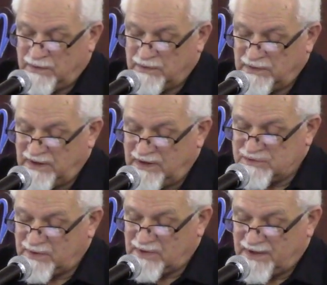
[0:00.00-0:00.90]
the
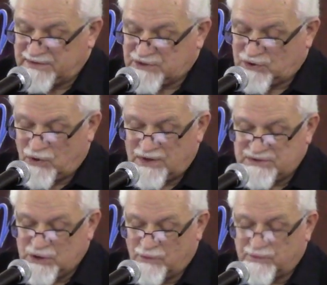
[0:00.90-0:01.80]
Israelites
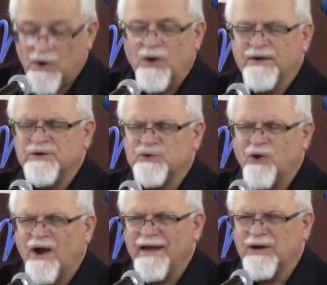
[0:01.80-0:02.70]
crossed over on
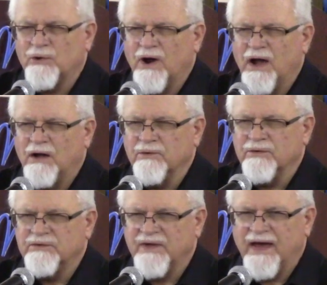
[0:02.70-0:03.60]
dry
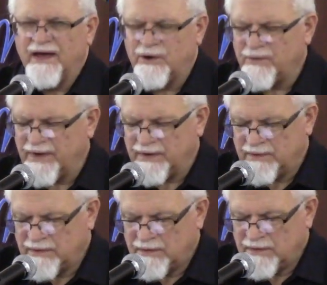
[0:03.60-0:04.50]
ground to enter
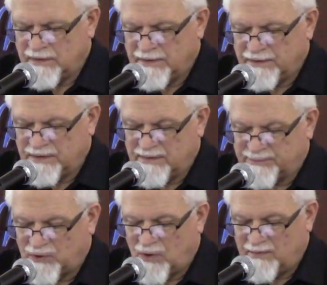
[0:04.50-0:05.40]
in to the
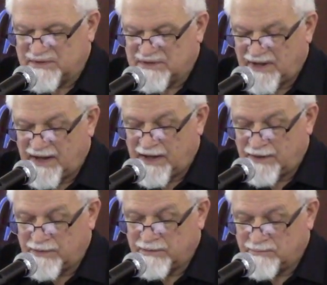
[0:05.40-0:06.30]
promised
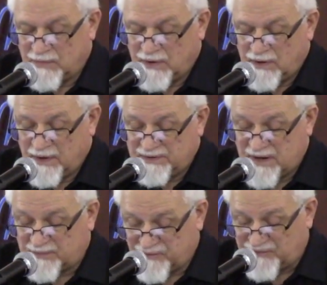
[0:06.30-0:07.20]
land.
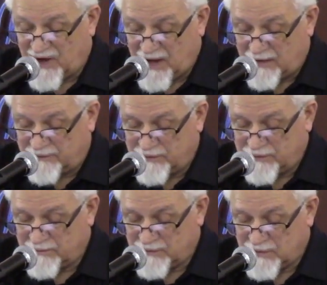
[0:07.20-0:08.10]
Chapter 5,
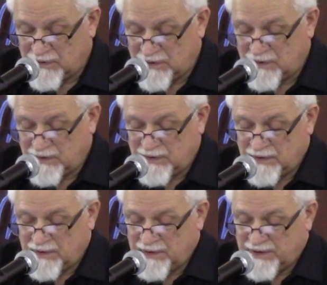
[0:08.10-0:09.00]

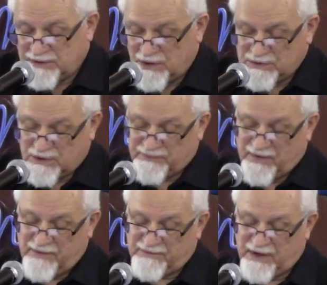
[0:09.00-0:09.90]
Joshua
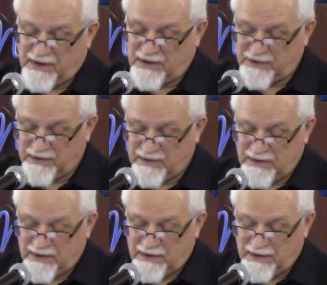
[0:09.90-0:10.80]
5 10 and
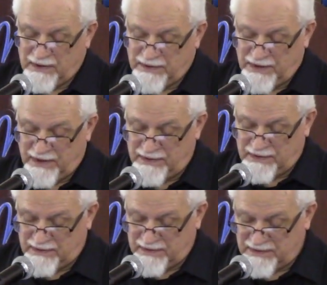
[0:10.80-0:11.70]

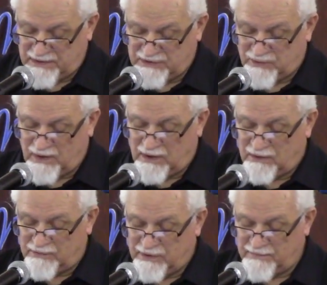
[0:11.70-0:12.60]
10 uh, to
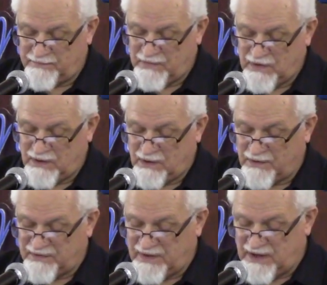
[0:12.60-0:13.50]
12,
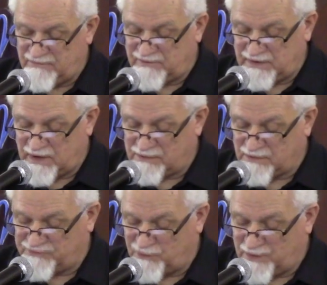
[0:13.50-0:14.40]
on the evening of the
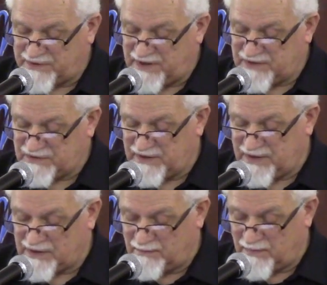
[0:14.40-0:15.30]
14th day
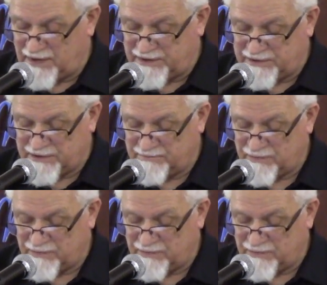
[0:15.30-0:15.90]
of the month,